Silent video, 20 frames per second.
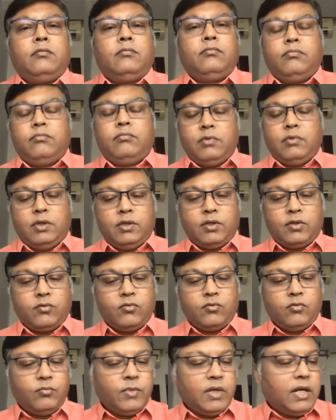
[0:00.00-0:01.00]
in the
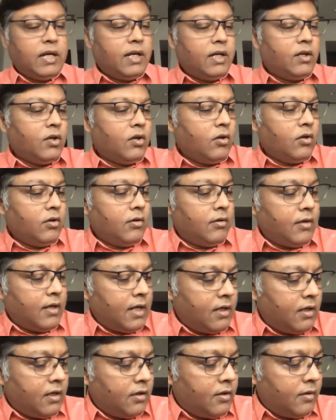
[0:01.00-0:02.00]
Gumla and all, and
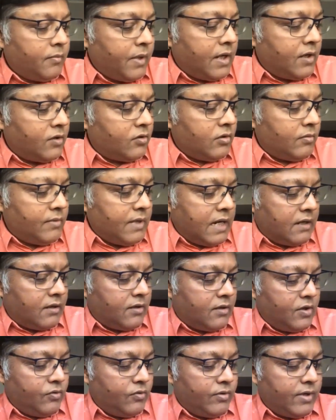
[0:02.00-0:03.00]
other parts of Jharkhand,
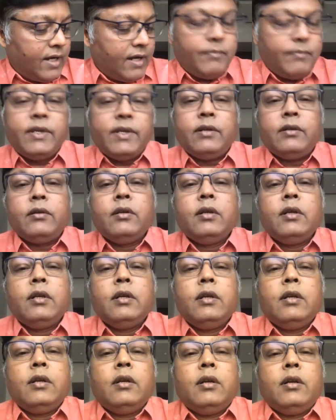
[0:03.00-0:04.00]
you have been
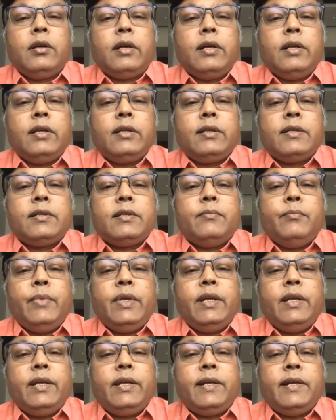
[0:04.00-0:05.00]
running these mini
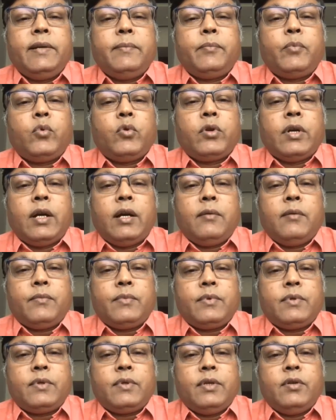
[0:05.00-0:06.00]
grid programs,
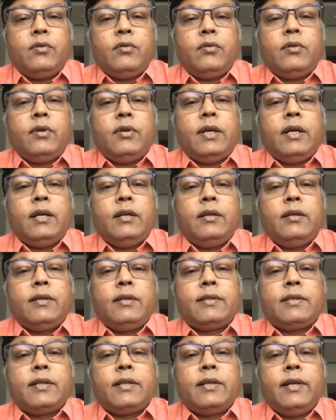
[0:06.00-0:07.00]
and it's
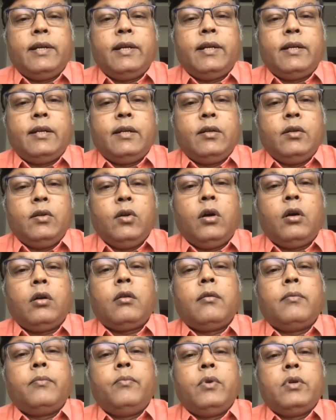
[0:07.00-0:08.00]
creating a lot of
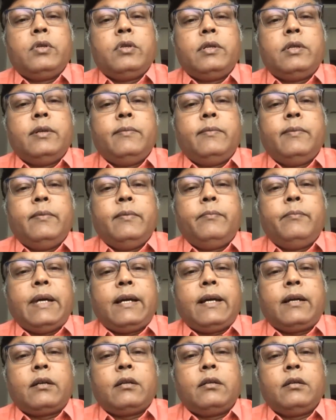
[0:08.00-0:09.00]
positive impact
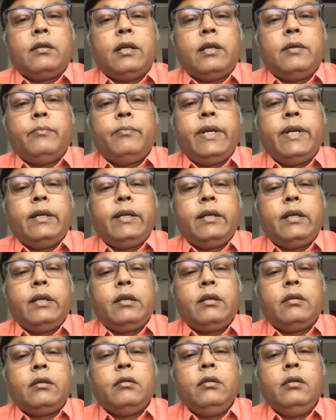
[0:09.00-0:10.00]
and bringing
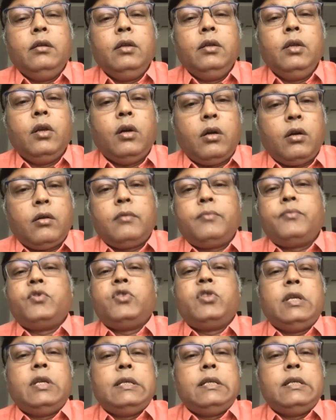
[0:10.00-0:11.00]
a lot of
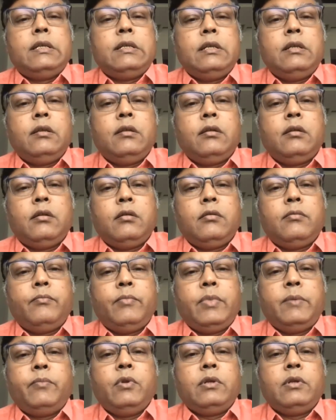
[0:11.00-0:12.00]
changes in the
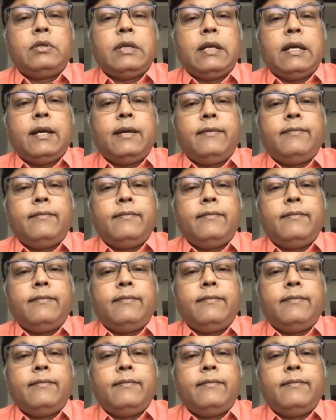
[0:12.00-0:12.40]
people's life.